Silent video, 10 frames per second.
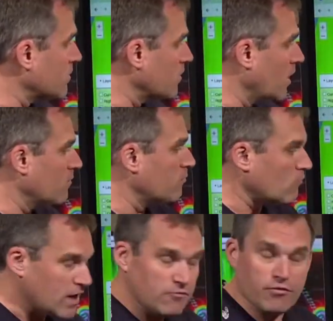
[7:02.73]
front,
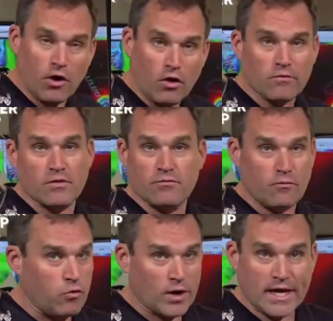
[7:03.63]
rainfall
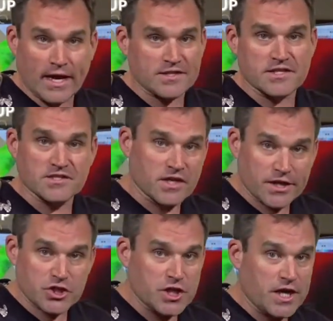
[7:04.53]
forecast
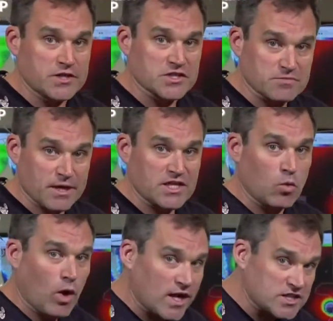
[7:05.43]
has not changed,
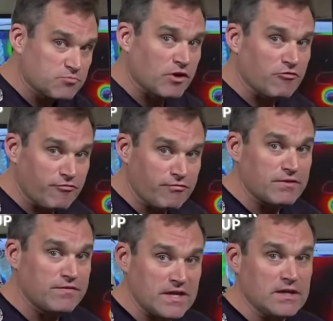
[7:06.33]
expecting widespread
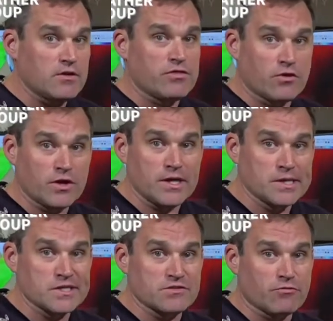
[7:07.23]
15 to
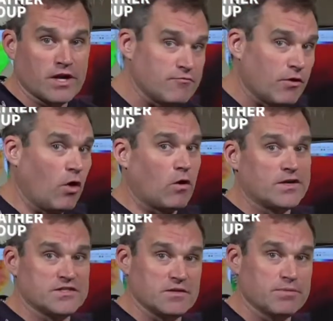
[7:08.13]
30 inches of rainfall.
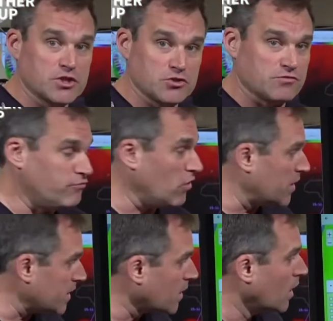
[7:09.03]
Already seeing pictures of
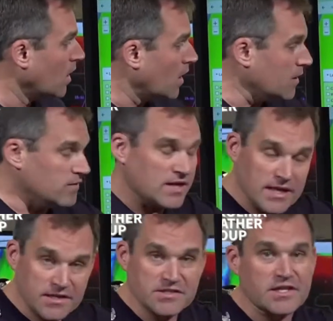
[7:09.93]
flooding in
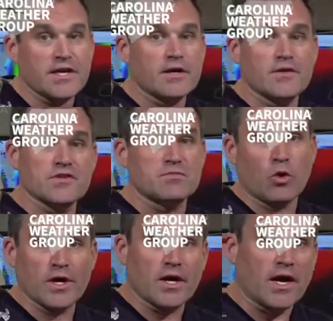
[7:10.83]
the Kingston area
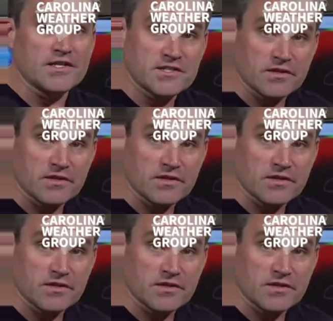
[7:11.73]
this morning.